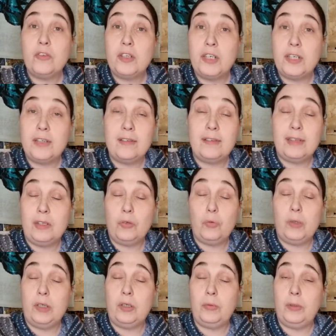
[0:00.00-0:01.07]
stitches in
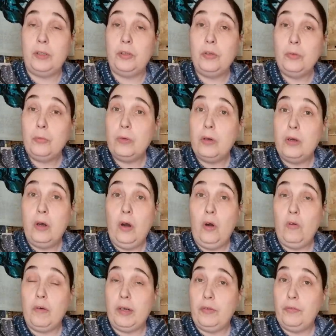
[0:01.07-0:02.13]
2022
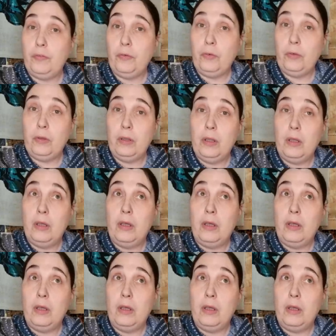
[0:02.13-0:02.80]
over at full